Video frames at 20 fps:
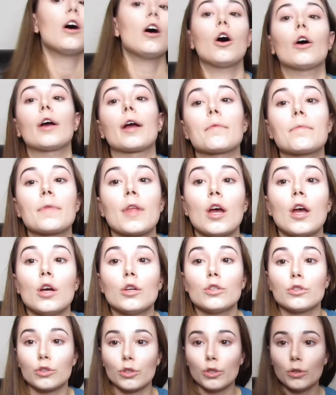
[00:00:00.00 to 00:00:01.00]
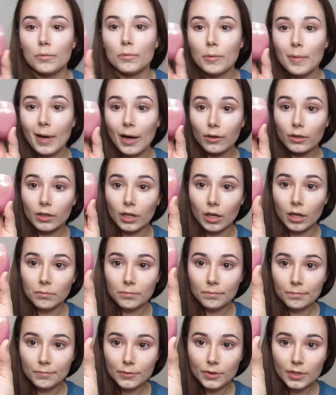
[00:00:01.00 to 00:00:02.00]
Okay, scoop the powder
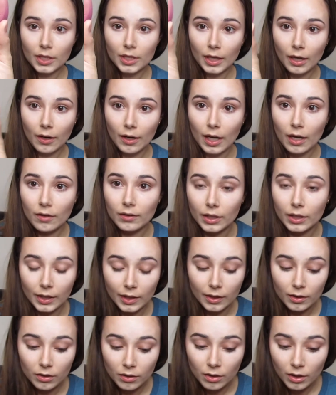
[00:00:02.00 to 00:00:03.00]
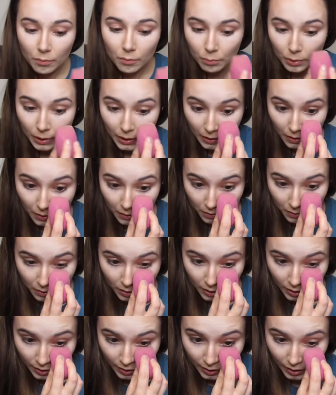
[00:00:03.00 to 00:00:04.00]
up. See how I have it here? Put it
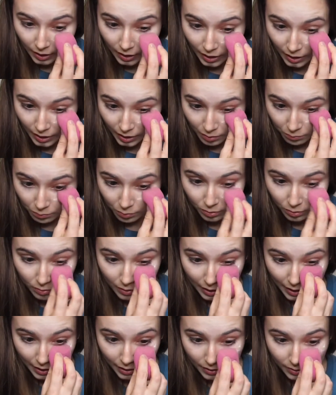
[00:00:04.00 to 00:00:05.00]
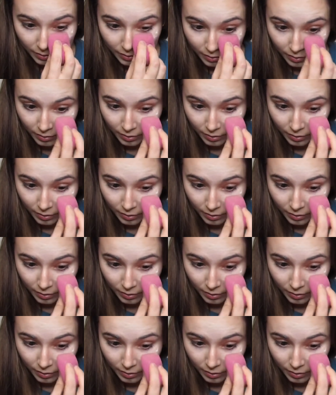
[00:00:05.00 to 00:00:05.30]
underneath the eye and press.